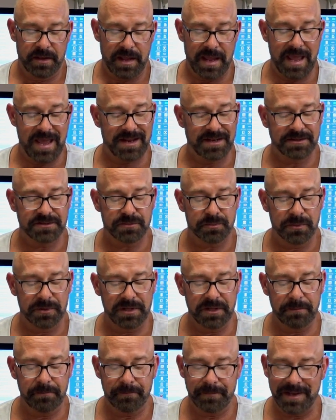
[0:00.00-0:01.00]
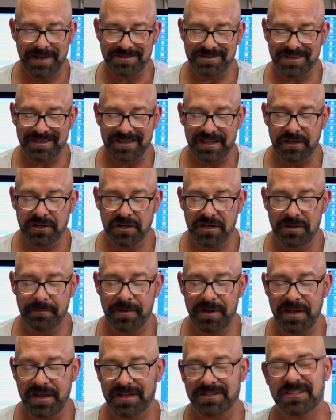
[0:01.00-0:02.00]
And it's really basically going to
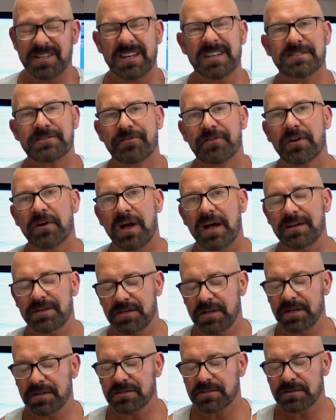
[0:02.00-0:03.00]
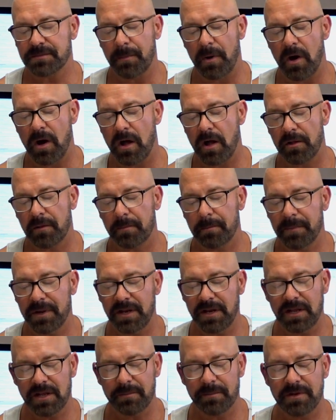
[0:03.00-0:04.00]
be, it's for hunting small,
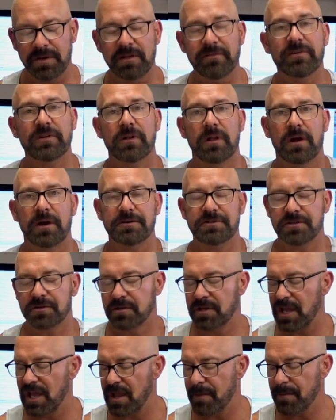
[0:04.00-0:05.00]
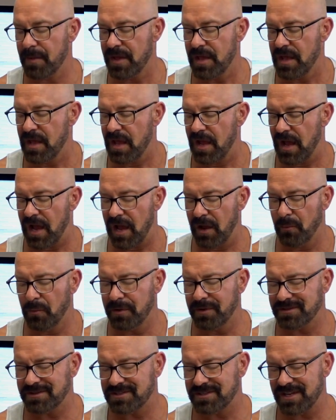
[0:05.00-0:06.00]
medium, and even larger game. I
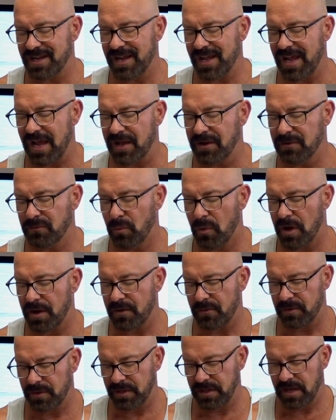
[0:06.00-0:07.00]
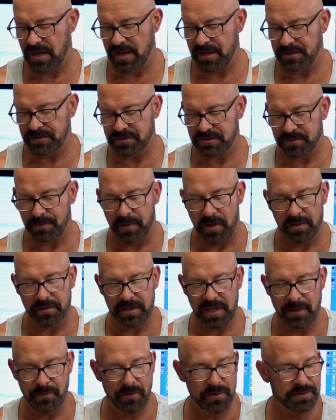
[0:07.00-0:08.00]
wouldn't say I'd want to really hunt small
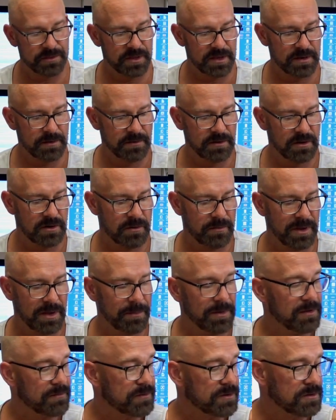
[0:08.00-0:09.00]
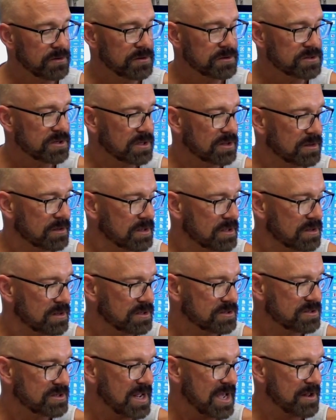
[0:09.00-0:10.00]
game with it. You know, maybe if you're using
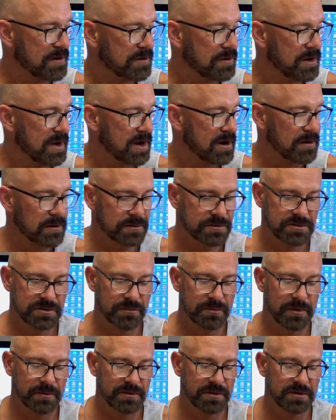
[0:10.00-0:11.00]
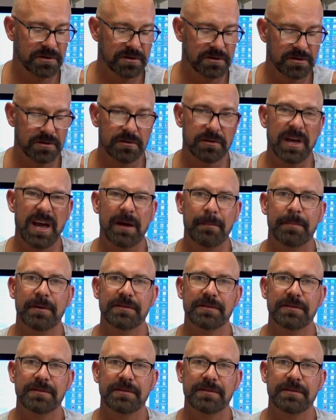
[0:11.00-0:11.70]
the standard arrows, you could do that.